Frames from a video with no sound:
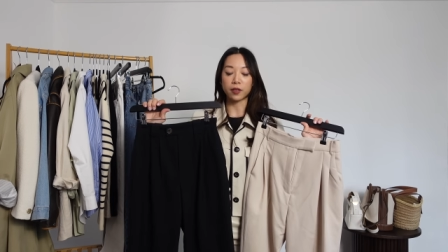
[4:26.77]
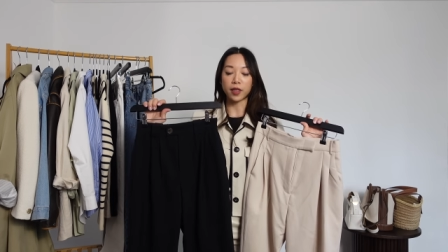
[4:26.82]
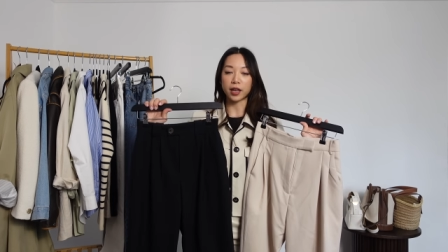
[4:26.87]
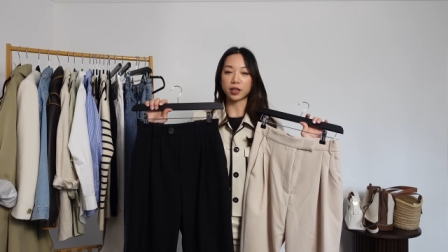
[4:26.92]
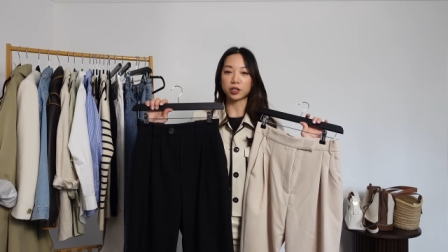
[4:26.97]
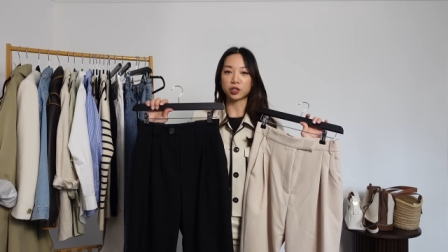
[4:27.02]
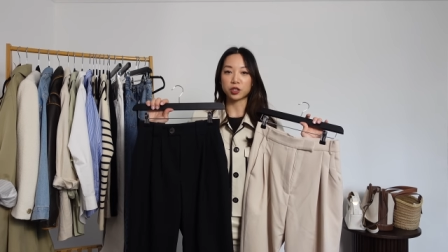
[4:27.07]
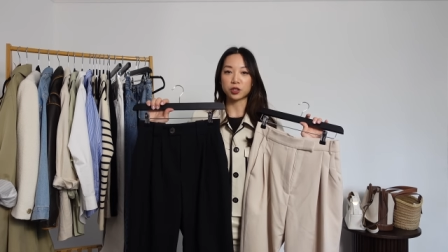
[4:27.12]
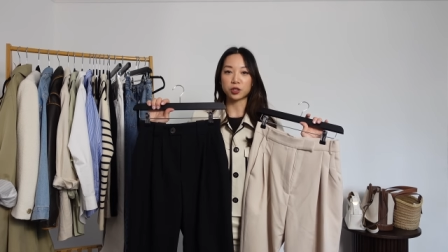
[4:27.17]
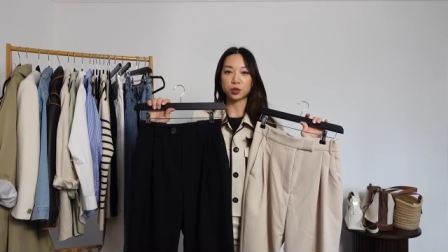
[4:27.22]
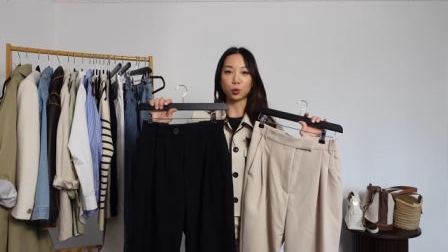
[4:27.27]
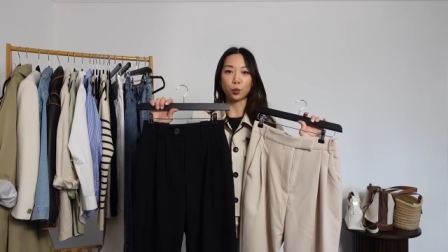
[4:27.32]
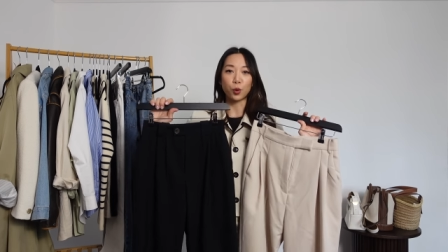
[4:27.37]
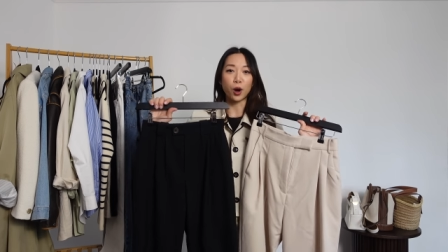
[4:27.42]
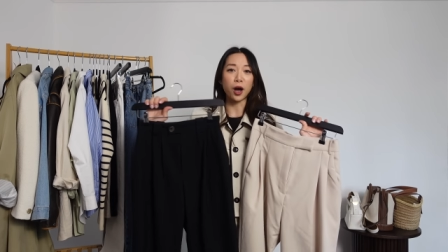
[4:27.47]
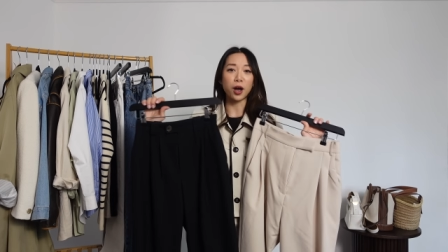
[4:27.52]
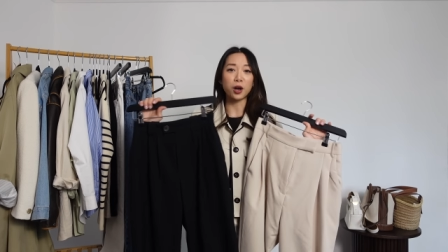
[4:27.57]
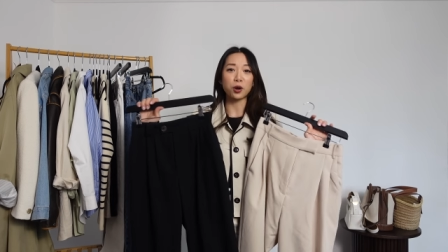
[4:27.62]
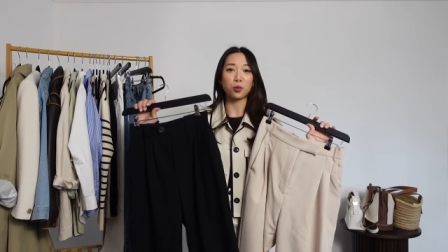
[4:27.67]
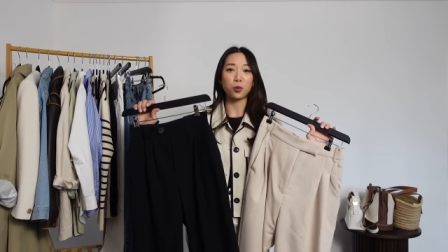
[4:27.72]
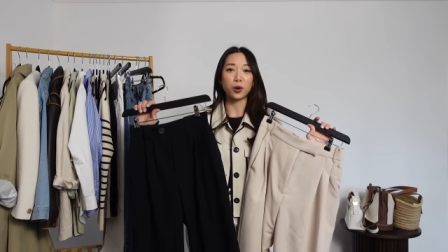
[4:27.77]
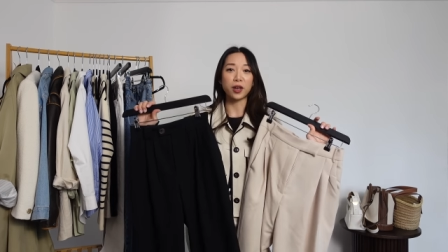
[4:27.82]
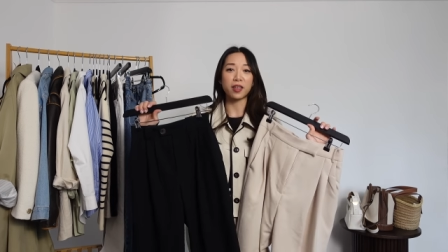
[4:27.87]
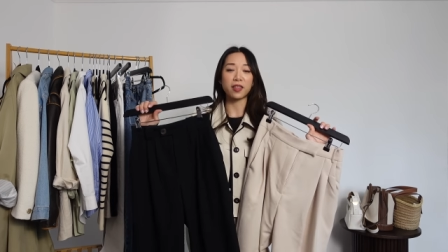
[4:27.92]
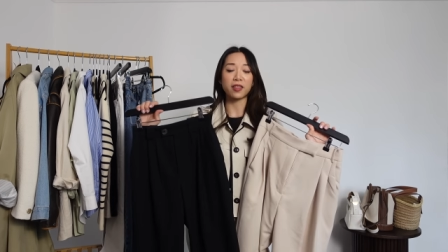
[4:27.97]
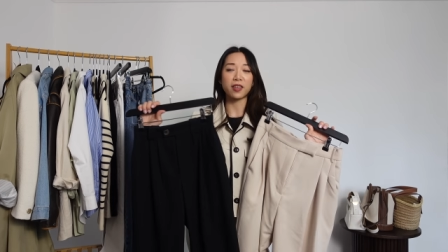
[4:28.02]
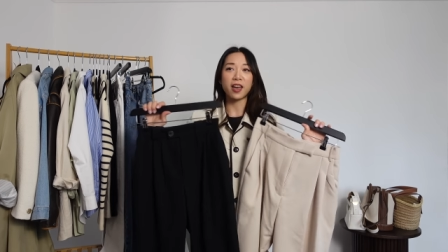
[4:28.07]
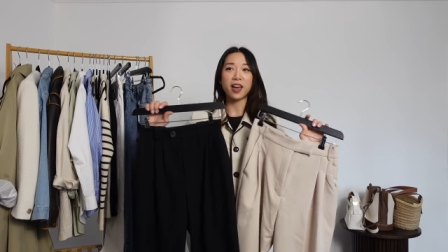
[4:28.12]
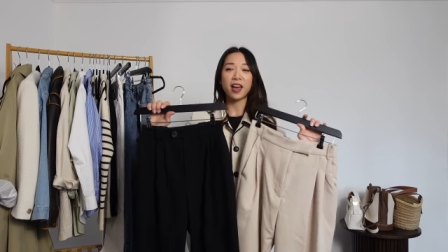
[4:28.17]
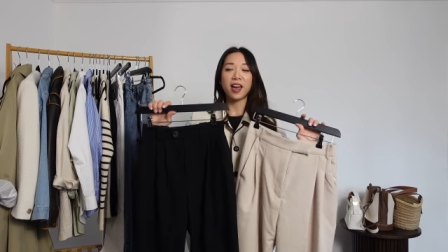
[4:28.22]
They just work
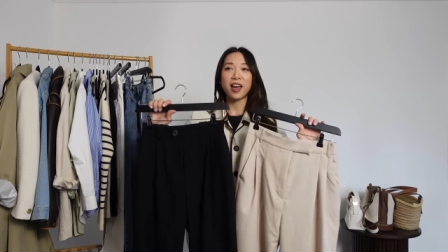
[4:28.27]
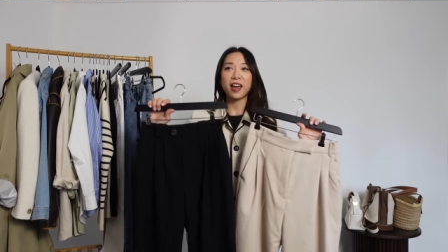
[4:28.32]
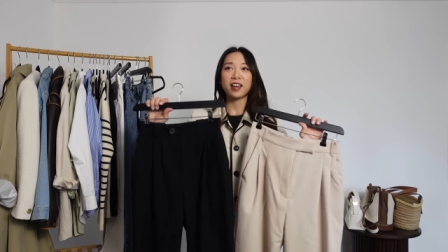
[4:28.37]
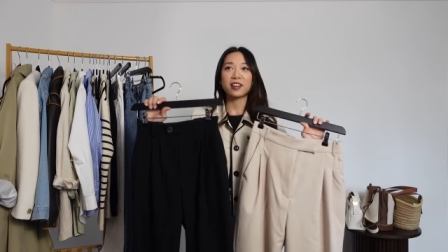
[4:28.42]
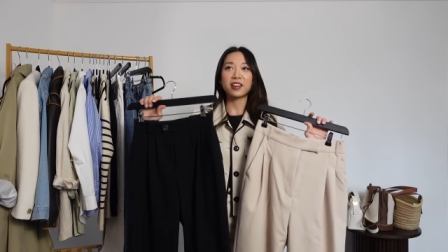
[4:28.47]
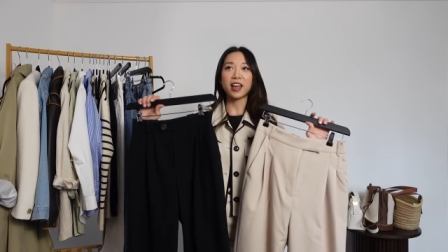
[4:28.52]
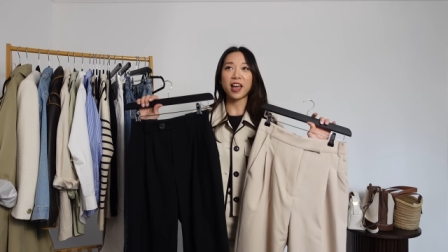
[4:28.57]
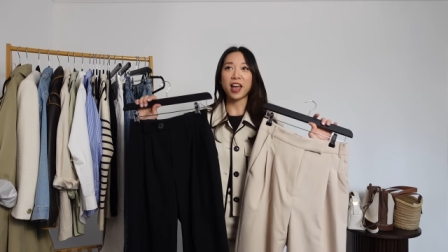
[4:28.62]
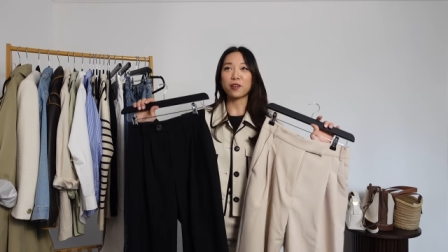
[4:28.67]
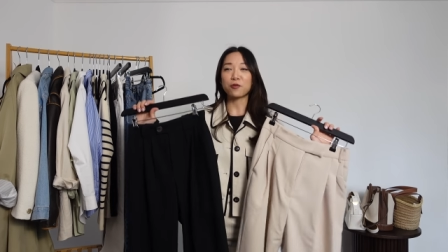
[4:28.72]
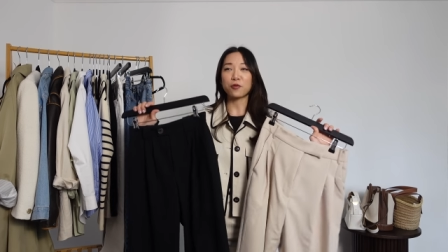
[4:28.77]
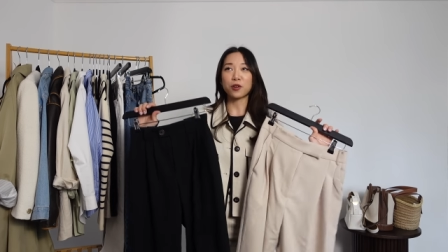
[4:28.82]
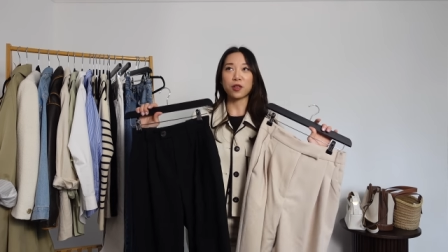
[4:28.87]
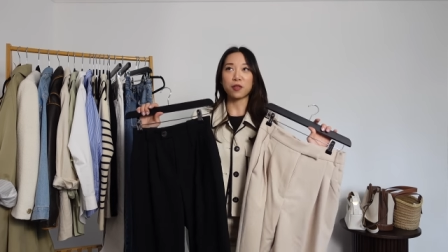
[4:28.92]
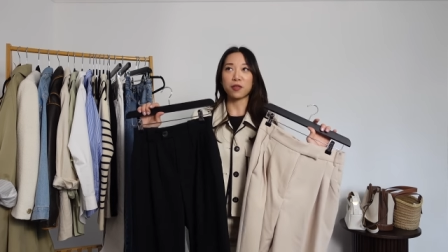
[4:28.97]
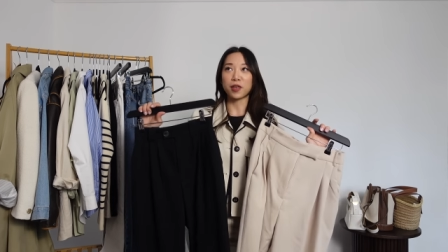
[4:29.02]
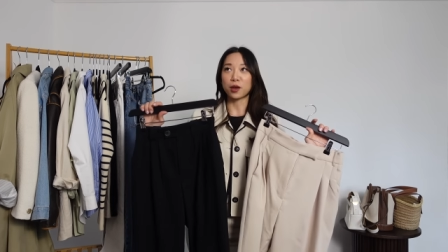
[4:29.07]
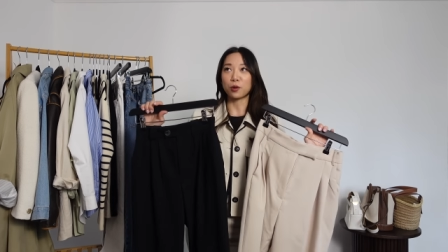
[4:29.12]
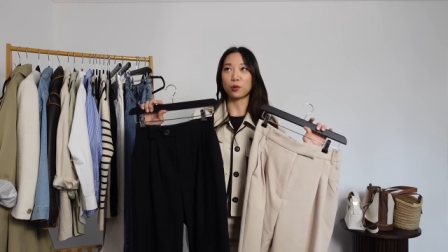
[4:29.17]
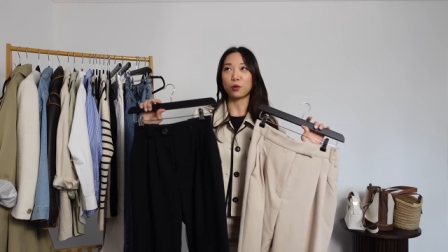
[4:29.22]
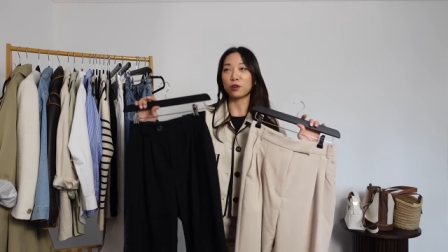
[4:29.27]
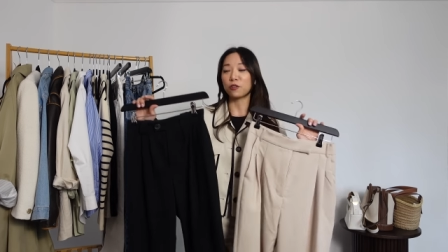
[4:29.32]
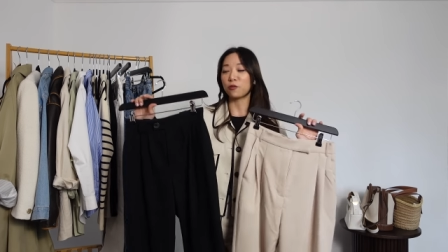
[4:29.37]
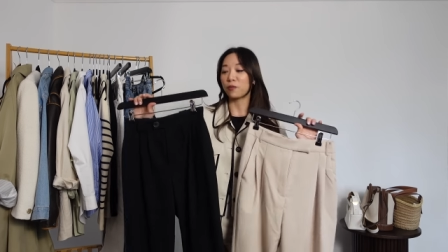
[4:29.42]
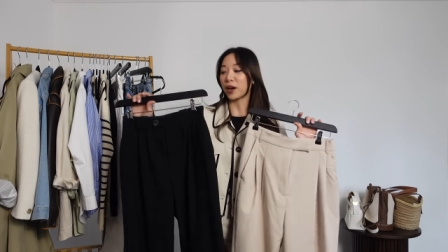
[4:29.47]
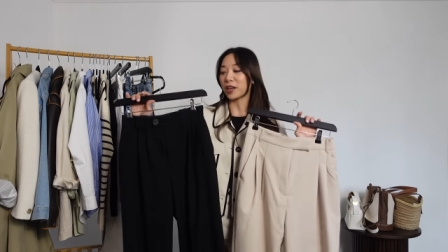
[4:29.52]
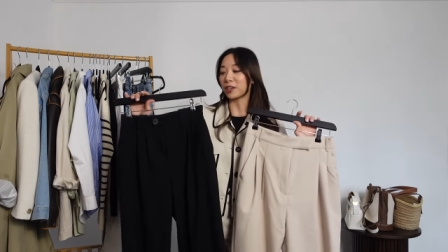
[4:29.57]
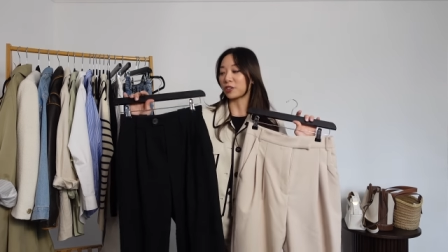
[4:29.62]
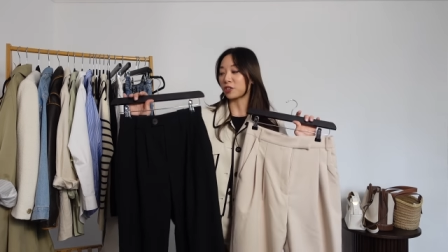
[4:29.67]
with everything, all of my